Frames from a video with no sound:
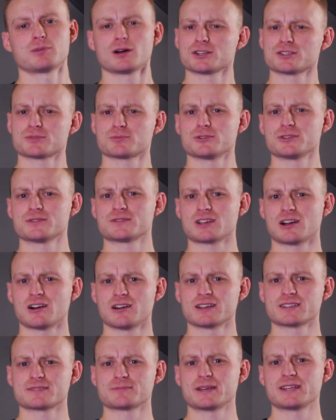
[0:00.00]
puncture-proof
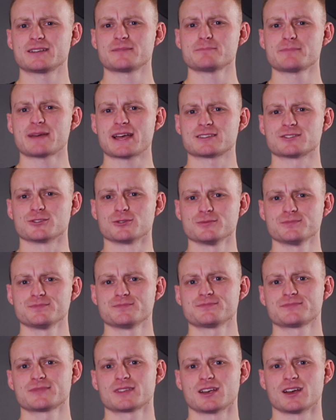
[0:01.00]
tyres made of metal?
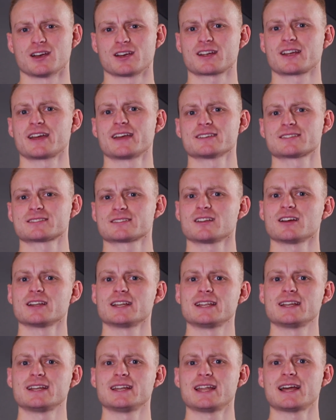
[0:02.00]
Okay,
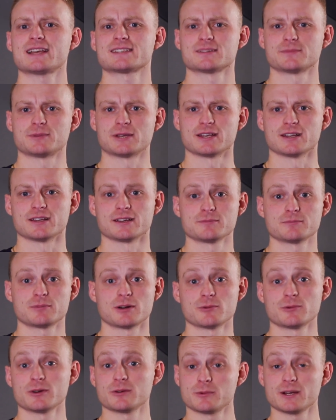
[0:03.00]
slightly less appealing,
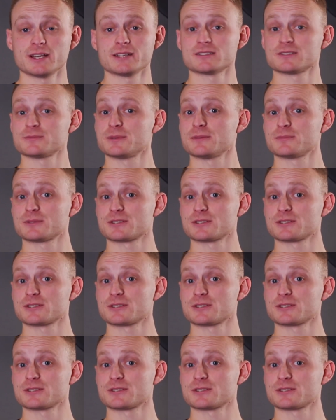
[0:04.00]
but we're willing to be